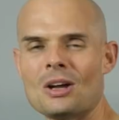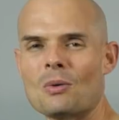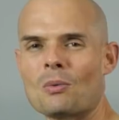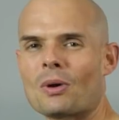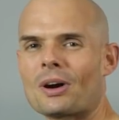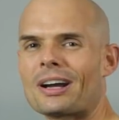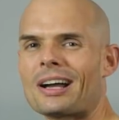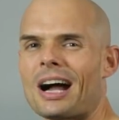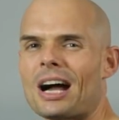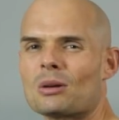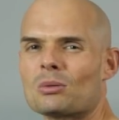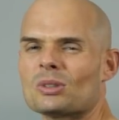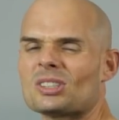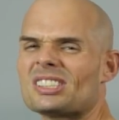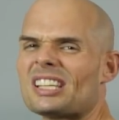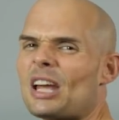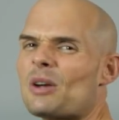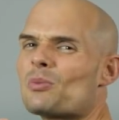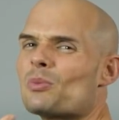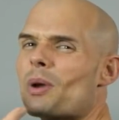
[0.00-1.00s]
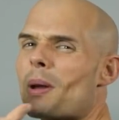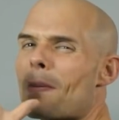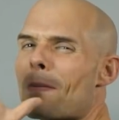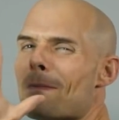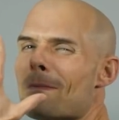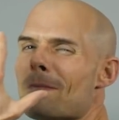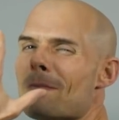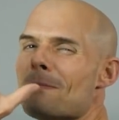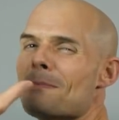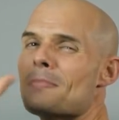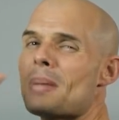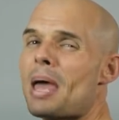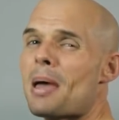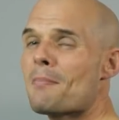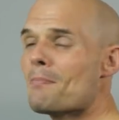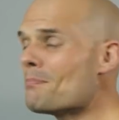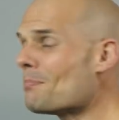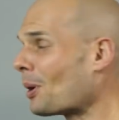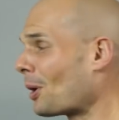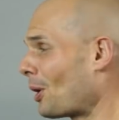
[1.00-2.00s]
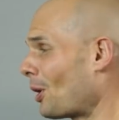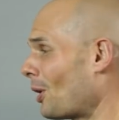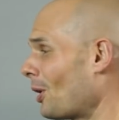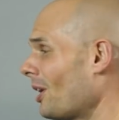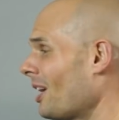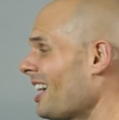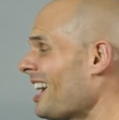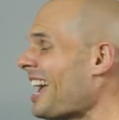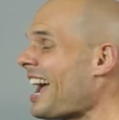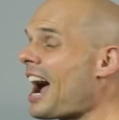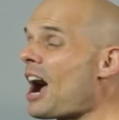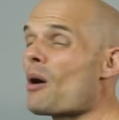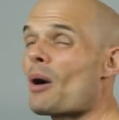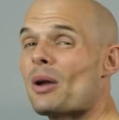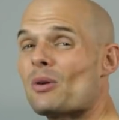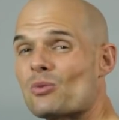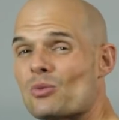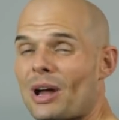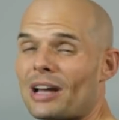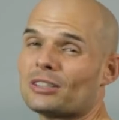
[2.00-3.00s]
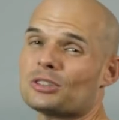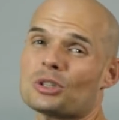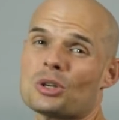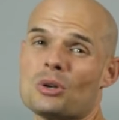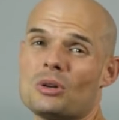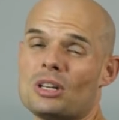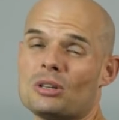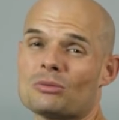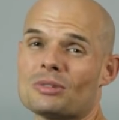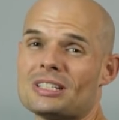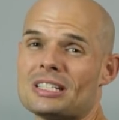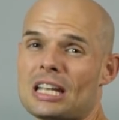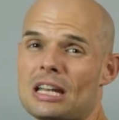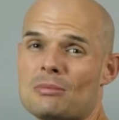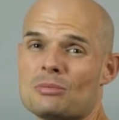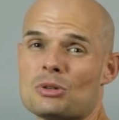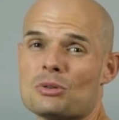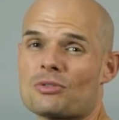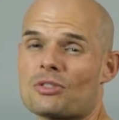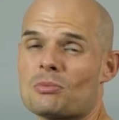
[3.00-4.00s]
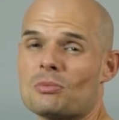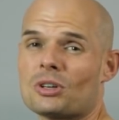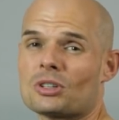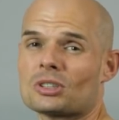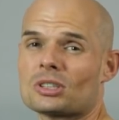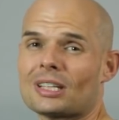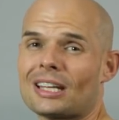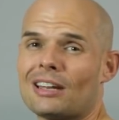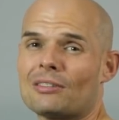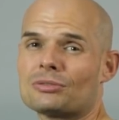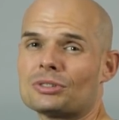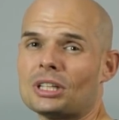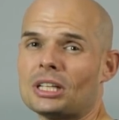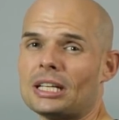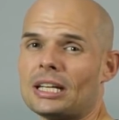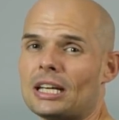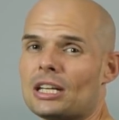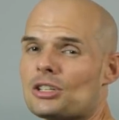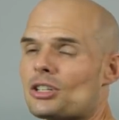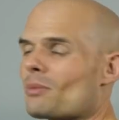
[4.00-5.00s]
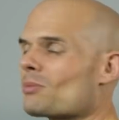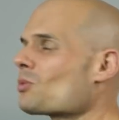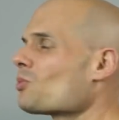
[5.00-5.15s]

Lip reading: Where God will say, remember how I rescued and redeemed you from your slavery in Egypt.